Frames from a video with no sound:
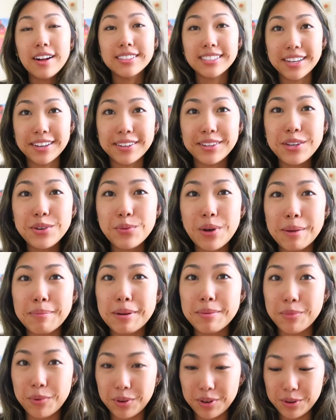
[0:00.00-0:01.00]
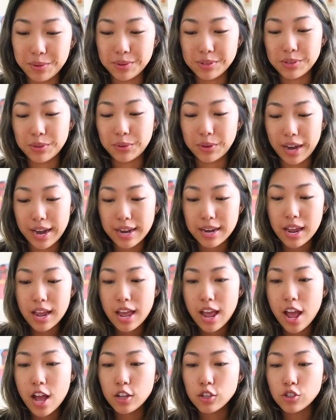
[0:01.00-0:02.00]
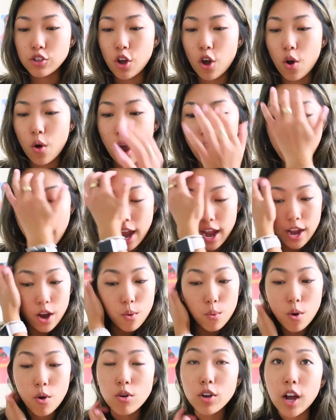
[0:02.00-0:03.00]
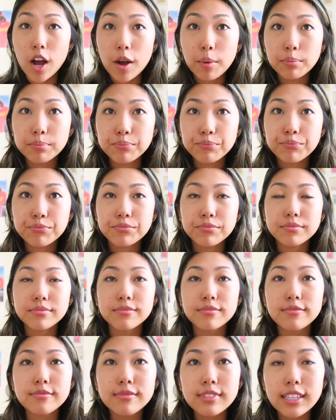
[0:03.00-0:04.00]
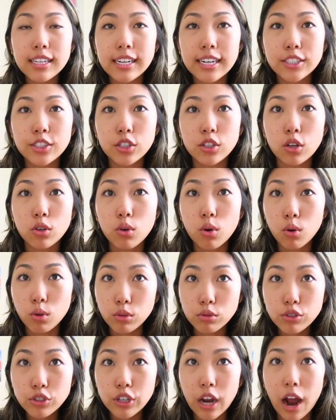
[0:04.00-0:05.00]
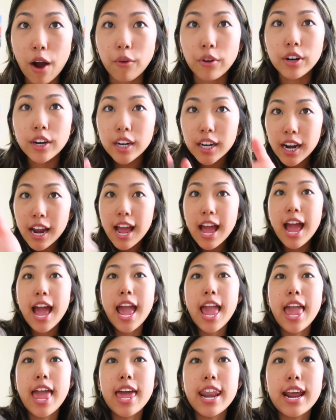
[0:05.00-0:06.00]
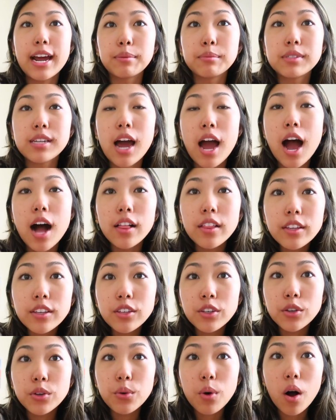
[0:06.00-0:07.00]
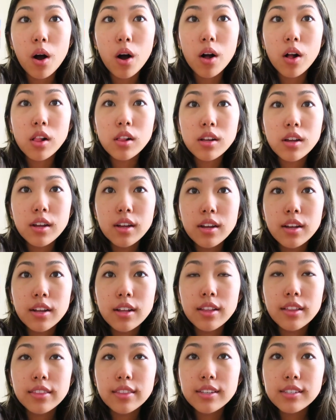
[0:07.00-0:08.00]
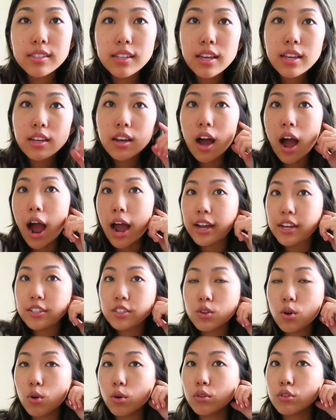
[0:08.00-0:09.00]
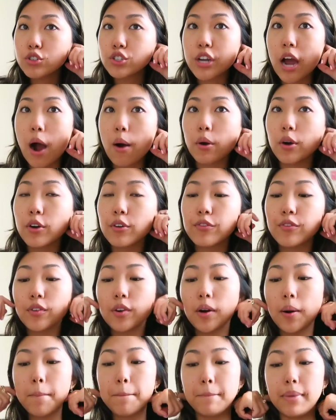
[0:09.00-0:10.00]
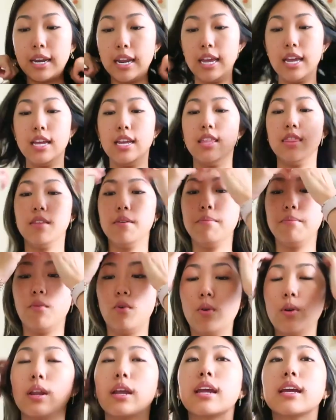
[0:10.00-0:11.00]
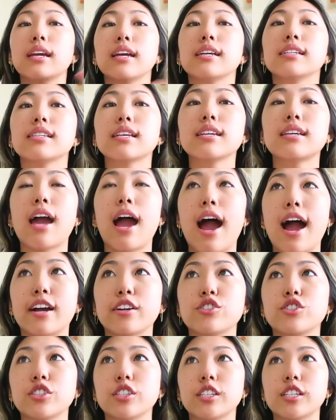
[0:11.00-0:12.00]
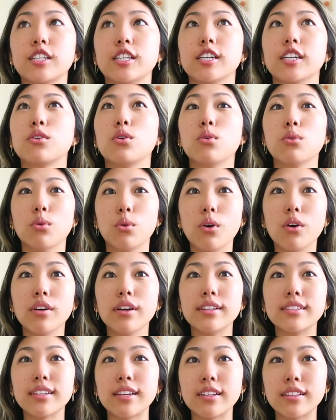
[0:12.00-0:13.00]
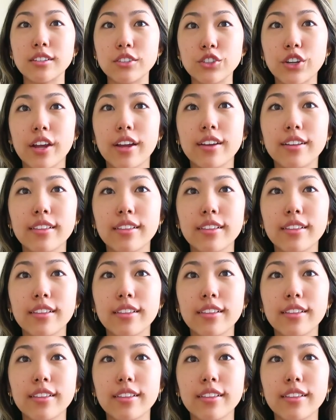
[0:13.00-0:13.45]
I'll tell you why my morning was great. So I woke up, I took a cold shower, and I'm telling you all, this like ice cold shower for a minute in the morning is like actually cool. It's like legit.